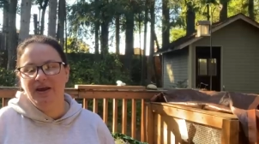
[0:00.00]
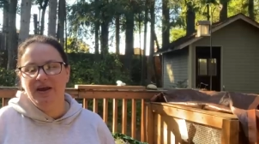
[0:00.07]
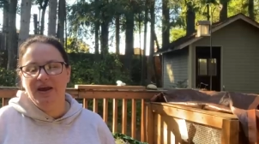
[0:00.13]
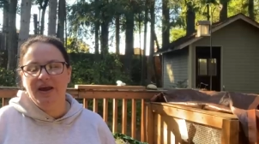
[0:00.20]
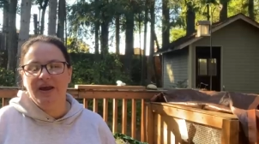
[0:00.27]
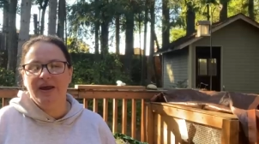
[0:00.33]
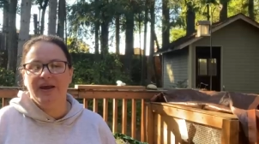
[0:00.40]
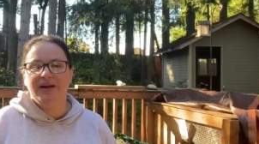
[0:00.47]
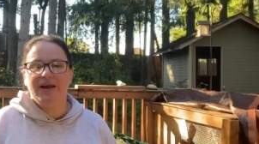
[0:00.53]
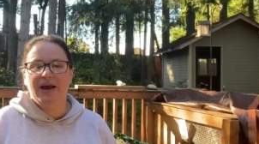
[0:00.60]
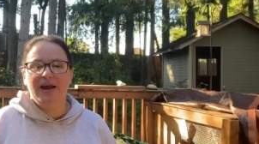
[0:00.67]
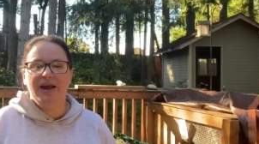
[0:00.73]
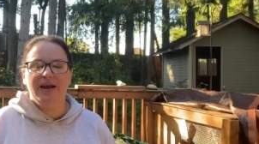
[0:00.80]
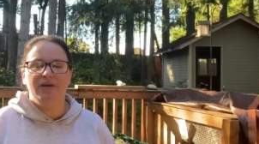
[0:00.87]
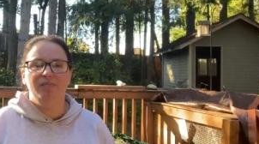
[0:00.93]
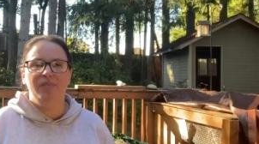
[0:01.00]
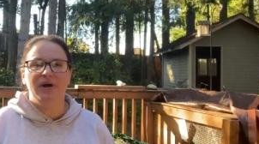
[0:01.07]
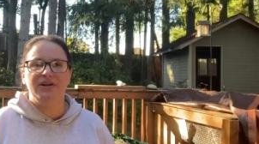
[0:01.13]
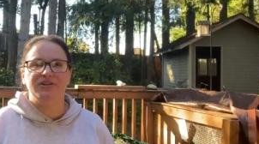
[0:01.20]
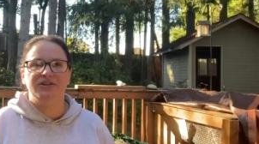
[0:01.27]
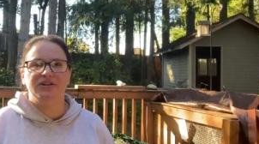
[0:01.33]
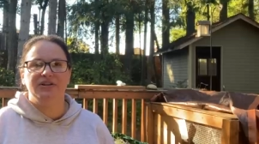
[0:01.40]
And I had
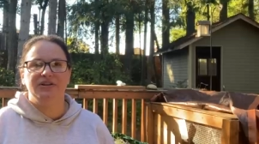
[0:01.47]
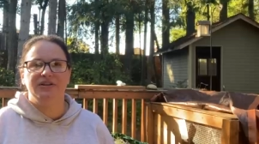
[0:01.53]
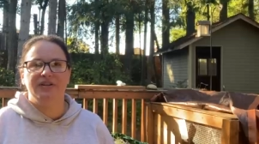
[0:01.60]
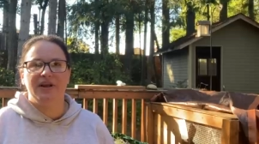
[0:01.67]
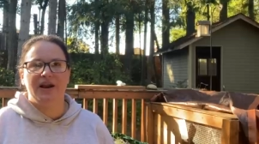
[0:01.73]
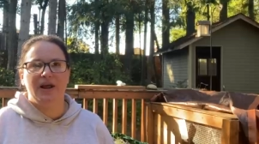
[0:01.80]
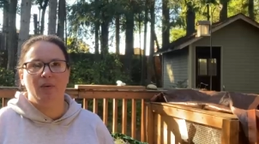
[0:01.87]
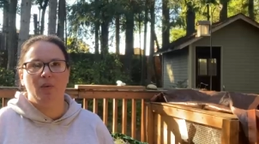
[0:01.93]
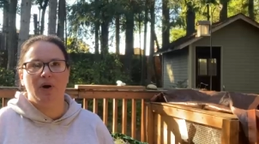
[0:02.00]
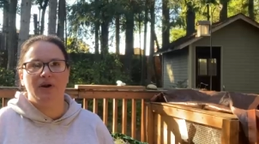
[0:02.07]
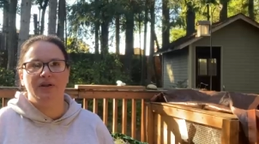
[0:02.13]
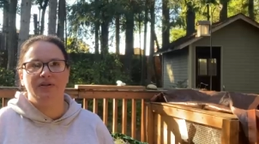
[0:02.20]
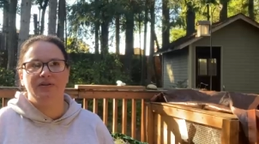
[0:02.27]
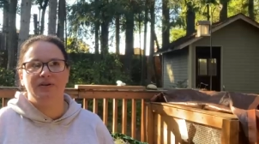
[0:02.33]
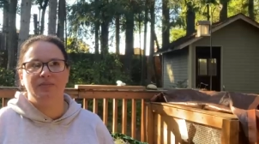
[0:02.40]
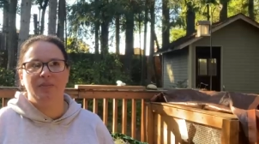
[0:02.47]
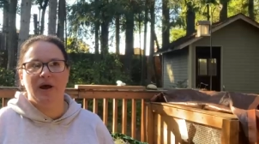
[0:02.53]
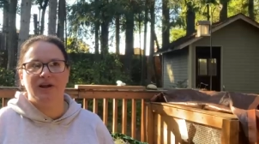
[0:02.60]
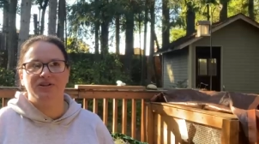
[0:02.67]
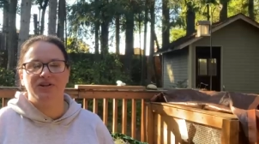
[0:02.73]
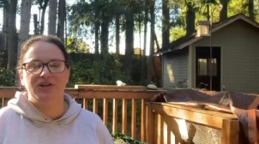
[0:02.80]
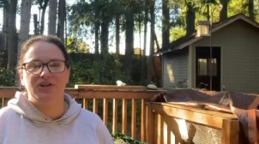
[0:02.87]
mentioned that I wanted the
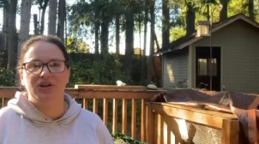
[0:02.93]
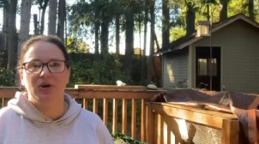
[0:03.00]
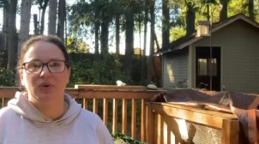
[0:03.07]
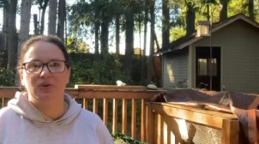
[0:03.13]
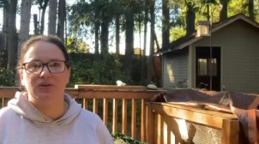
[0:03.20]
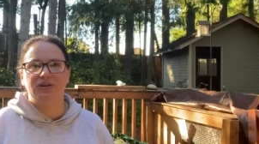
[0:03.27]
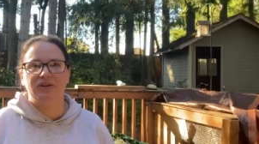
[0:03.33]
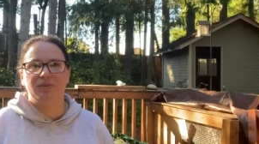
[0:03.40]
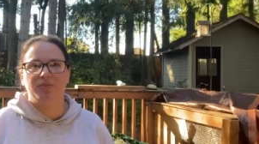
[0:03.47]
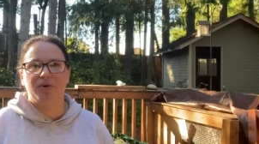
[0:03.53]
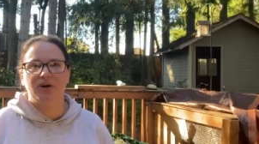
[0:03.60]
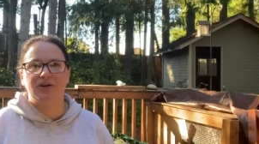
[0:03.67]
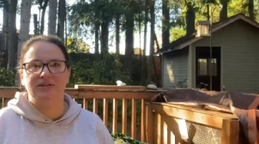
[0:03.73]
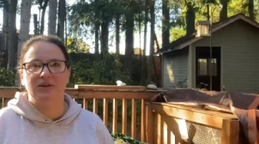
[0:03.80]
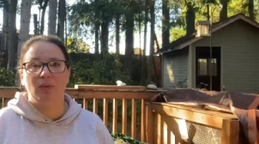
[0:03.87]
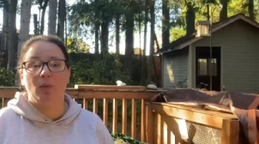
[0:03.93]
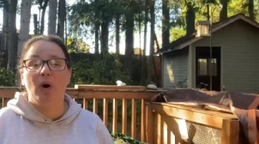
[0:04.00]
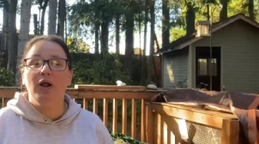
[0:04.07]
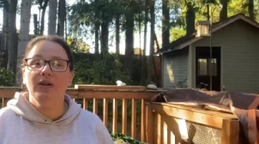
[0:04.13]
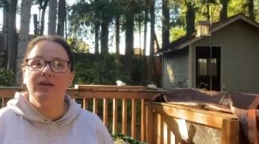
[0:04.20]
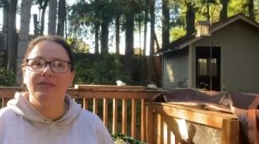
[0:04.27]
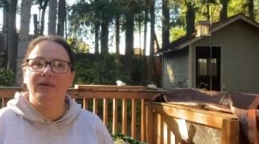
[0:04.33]
matching tote to the purse and
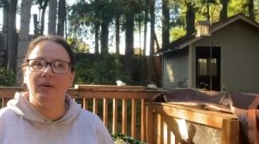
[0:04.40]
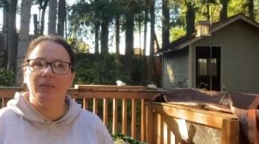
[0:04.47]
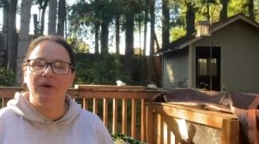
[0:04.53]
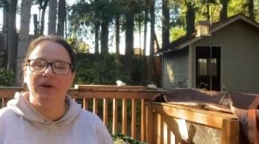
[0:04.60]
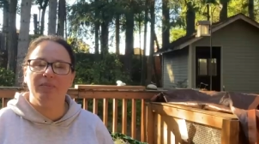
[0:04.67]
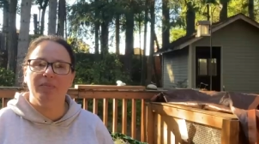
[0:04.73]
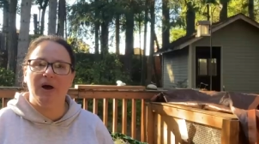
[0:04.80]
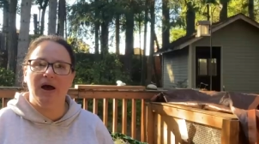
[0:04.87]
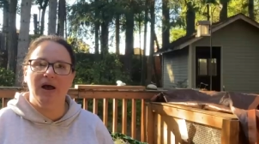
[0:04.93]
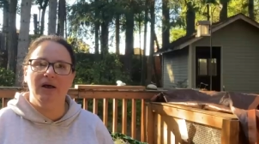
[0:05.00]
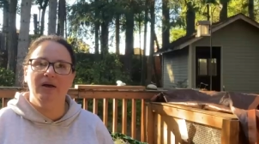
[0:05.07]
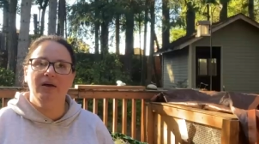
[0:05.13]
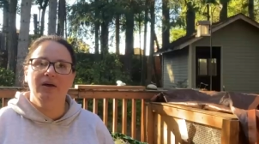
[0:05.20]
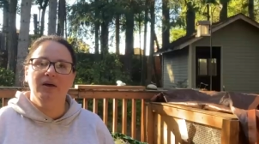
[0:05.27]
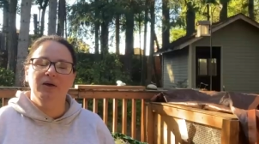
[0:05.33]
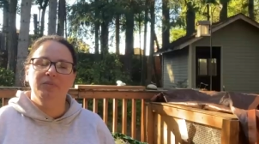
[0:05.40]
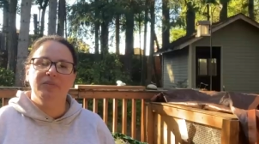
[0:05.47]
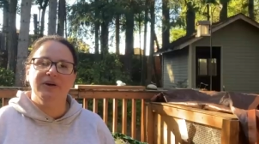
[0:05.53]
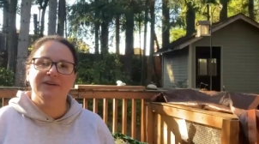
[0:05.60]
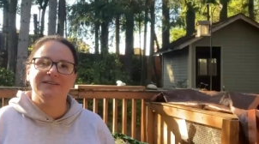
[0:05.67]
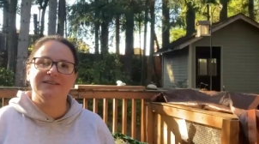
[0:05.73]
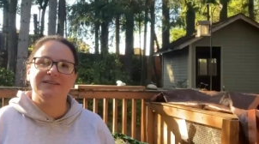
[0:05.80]
wallet that we had bought
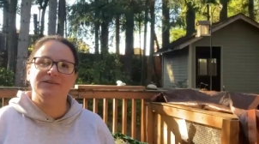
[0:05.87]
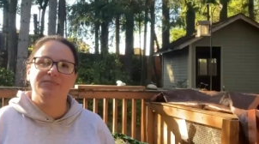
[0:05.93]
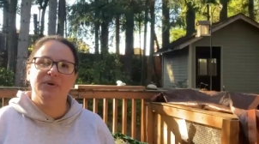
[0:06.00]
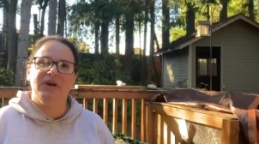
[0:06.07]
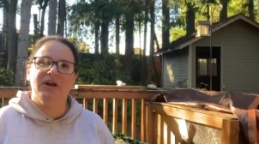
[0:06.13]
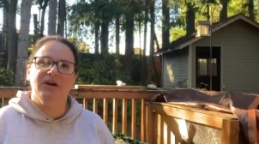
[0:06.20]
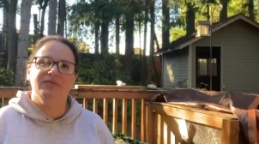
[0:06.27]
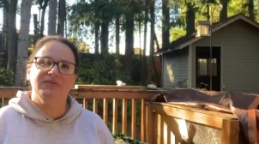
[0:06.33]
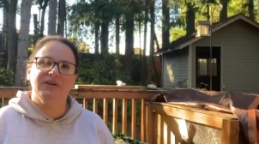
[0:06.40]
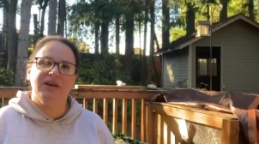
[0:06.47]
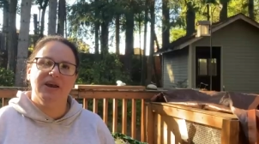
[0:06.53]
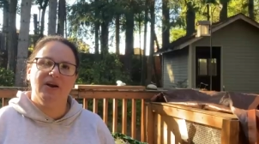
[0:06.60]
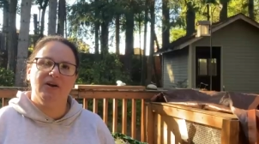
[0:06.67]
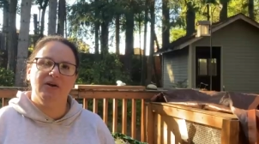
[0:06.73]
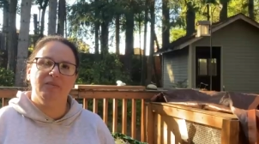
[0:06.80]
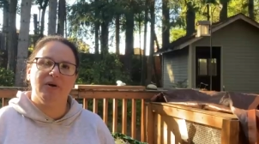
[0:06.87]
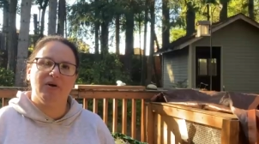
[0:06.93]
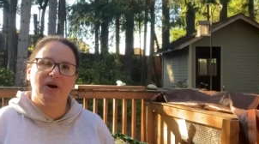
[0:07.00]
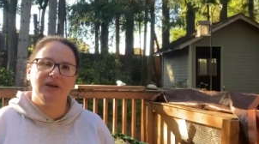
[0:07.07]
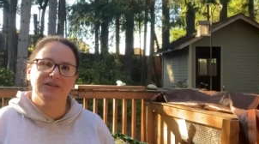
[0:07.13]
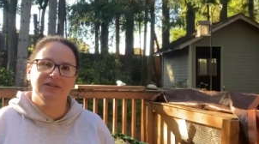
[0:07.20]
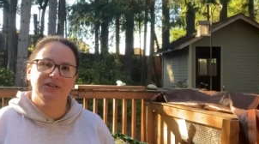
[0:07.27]
because it's big enough to carry my
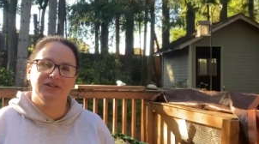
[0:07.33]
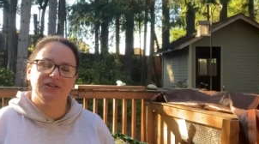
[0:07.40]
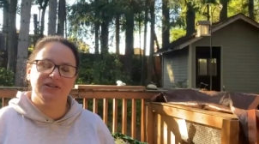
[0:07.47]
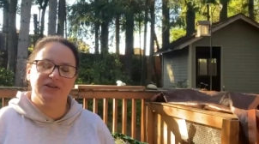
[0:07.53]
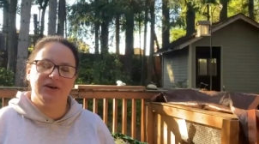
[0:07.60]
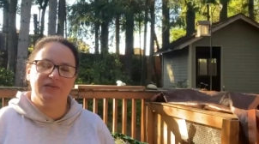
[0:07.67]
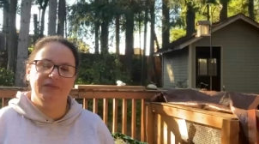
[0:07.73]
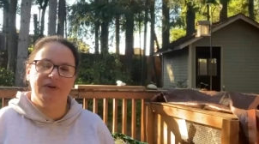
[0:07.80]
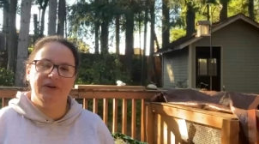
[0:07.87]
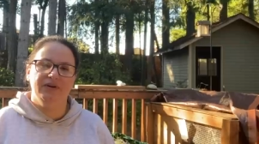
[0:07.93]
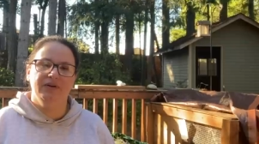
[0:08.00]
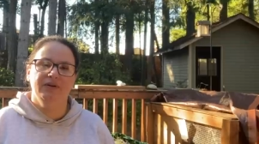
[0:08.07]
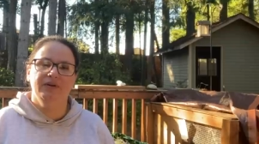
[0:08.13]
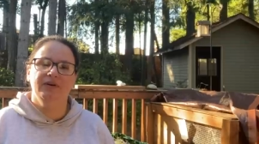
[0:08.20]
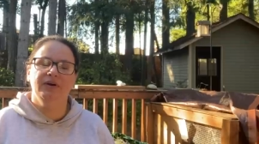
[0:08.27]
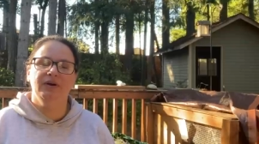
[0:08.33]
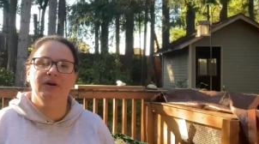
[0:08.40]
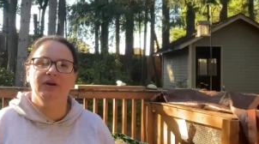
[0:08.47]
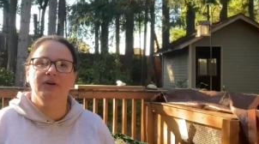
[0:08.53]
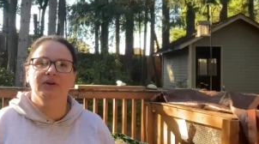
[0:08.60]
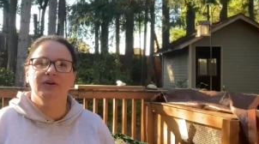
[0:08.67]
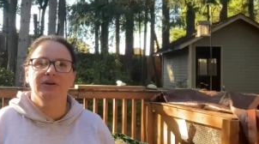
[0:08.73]
cross stitch stuff in.
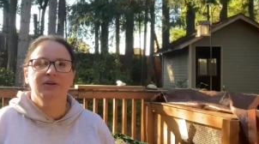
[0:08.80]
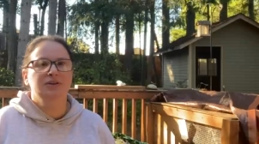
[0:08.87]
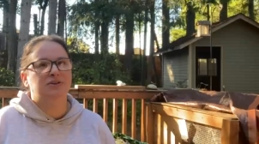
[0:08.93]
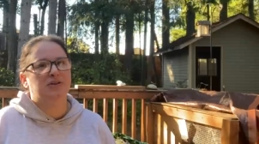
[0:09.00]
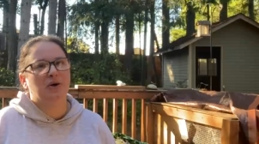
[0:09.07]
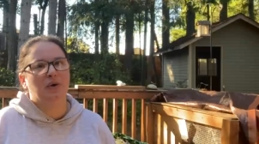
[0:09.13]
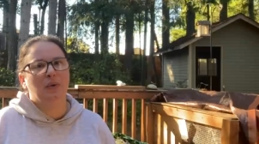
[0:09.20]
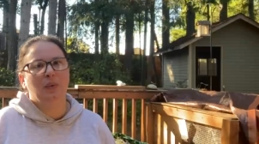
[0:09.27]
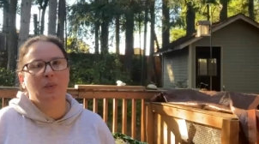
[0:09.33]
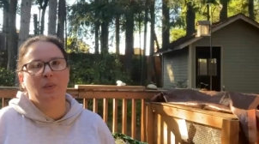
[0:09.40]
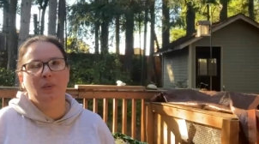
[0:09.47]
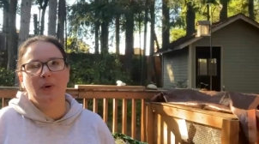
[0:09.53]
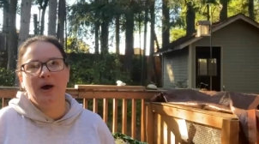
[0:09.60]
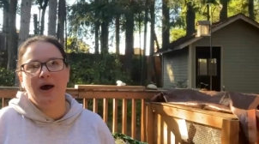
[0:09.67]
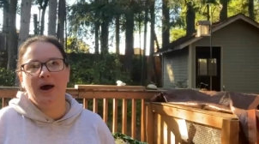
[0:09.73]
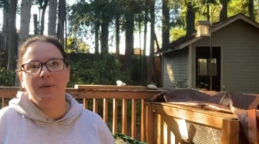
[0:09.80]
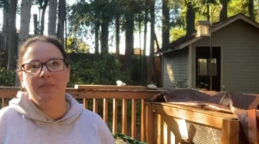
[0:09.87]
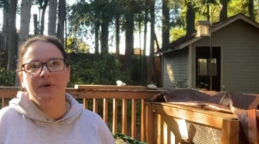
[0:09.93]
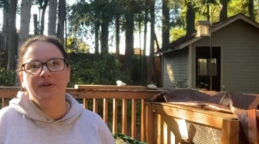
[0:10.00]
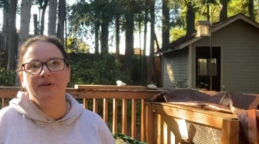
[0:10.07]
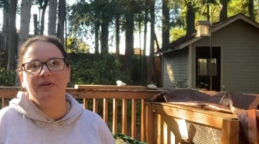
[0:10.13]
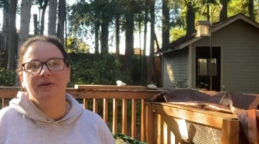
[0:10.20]
So what
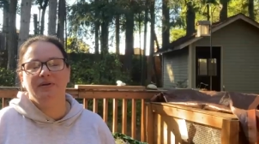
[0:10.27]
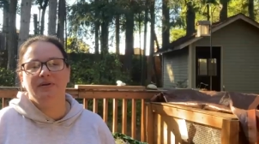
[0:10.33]
happened?